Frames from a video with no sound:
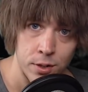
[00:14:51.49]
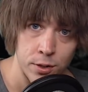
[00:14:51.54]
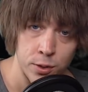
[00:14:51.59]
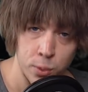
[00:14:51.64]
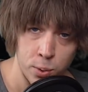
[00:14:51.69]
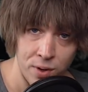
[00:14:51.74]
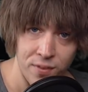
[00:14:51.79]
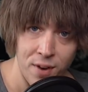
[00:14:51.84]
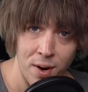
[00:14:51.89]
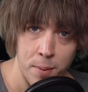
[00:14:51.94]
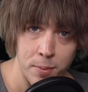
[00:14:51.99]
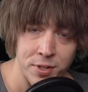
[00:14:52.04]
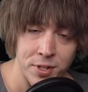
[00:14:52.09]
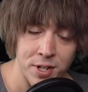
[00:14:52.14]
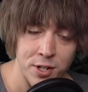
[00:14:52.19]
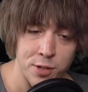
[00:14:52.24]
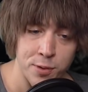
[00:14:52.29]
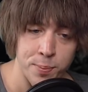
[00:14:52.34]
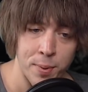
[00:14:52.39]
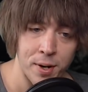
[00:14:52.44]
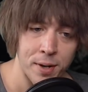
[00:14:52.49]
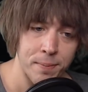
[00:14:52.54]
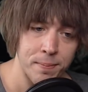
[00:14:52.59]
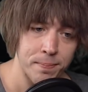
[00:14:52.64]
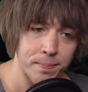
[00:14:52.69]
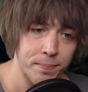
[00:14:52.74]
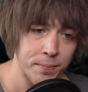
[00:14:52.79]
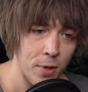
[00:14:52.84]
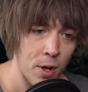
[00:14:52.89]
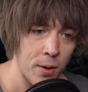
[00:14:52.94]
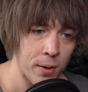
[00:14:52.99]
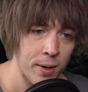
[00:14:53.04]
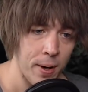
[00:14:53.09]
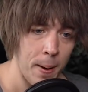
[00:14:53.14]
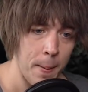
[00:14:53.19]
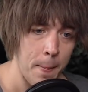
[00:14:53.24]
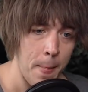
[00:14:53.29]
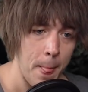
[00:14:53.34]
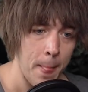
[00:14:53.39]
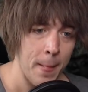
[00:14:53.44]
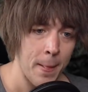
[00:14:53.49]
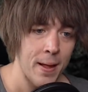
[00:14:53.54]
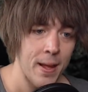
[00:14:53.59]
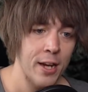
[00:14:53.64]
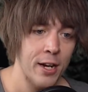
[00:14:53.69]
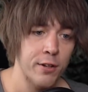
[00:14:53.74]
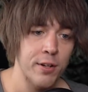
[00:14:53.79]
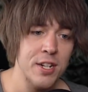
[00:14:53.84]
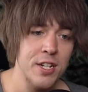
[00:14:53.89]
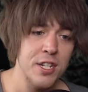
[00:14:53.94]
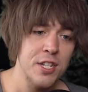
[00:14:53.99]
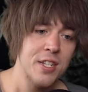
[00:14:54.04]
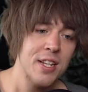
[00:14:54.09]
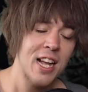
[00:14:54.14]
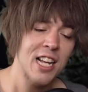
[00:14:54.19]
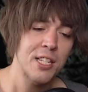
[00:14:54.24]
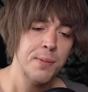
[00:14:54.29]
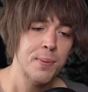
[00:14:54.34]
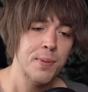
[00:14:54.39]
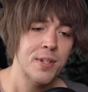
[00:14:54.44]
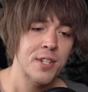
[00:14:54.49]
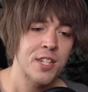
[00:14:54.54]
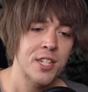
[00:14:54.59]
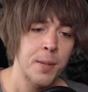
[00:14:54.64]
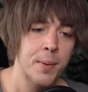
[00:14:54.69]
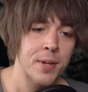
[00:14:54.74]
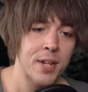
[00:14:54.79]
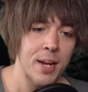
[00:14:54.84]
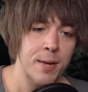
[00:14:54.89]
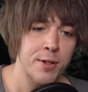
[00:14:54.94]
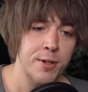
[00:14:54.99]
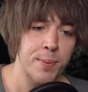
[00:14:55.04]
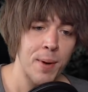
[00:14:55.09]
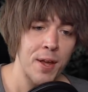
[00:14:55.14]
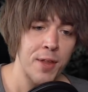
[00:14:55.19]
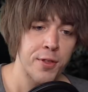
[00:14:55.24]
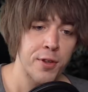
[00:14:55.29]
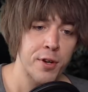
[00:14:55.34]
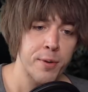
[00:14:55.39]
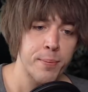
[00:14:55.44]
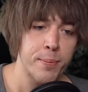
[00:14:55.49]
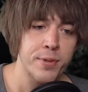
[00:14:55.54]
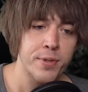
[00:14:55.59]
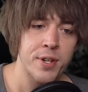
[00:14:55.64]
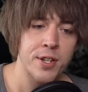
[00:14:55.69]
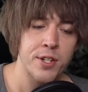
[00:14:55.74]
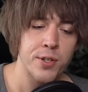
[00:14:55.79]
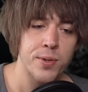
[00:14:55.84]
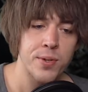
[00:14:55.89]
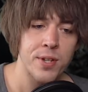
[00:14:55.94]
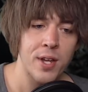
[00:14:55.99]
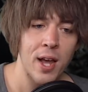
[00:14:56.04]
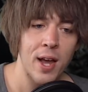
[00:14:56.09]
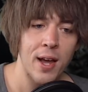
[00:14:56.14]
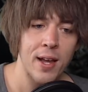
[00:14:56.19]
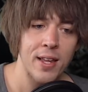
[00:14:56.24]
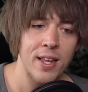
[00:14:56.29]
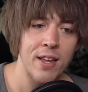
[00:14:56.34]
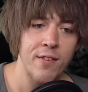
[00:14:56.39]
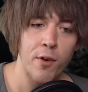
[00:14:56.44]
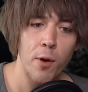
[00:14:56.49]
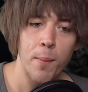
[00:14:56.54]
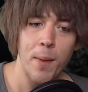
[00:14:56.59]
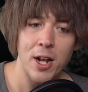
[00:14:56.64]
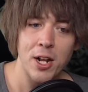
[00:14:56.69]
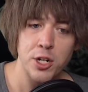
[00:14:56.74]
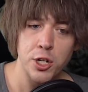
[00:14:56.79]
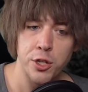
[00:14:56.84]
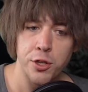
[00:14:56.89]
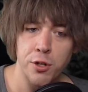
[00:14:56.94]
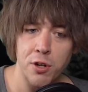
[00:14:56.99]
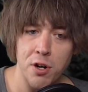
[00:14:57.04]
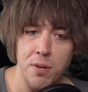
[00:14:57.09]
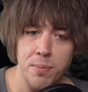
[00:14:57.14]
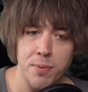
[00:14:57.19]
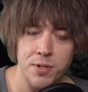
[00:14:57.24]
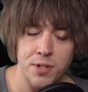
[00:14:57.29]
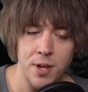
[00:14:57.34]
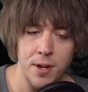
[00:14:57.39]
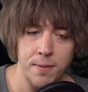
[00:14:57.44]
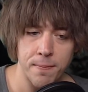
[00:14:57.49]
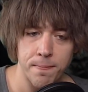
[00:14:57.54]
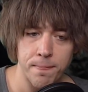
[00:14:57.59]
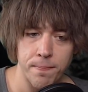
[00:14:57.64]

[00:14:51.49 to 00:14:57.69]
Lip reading: 25% spirit. Okay, Increases Esper summon damage by 30%, so he's got Evo Magic 30%.